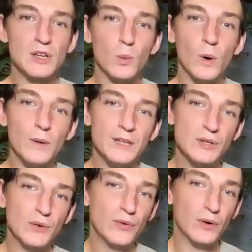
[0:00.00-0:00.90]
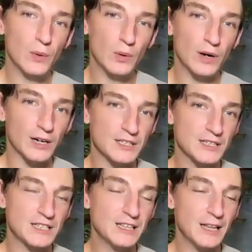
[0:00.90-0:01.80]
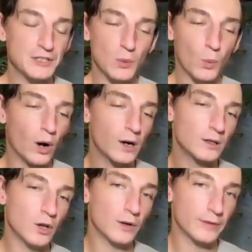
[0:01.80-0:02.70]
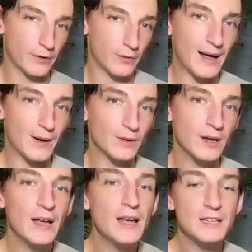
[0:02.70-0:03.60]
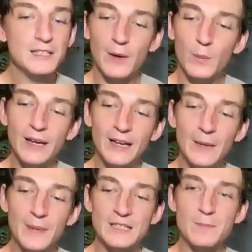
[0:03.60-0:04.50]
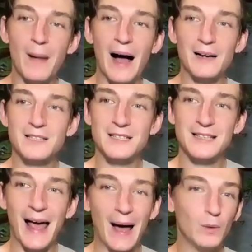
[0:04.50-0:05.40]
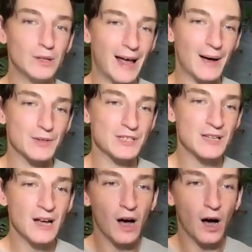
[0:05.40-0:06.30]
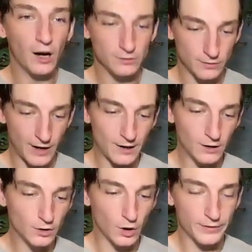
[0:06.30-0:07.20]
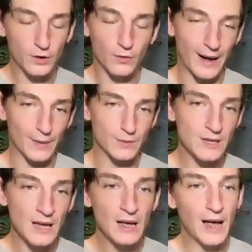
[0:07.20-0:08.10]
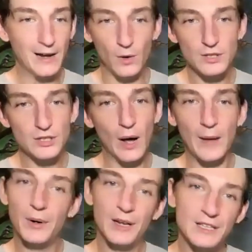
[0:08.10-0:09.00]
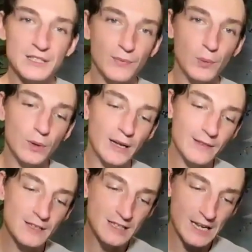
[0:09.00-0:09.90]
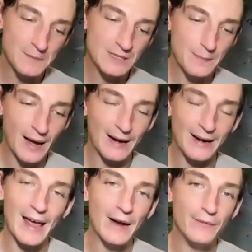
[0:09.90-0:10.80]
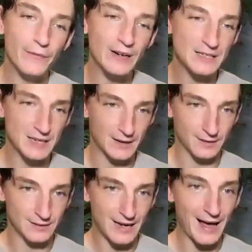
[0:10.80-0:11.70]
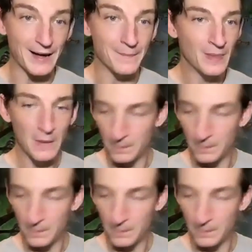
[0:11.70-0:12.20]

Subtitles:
So what we do for Hooter, since he likes to walk along the ground, is that we keep his box, his owl house, all right along the ground. And also I put his food in the same spot every single day.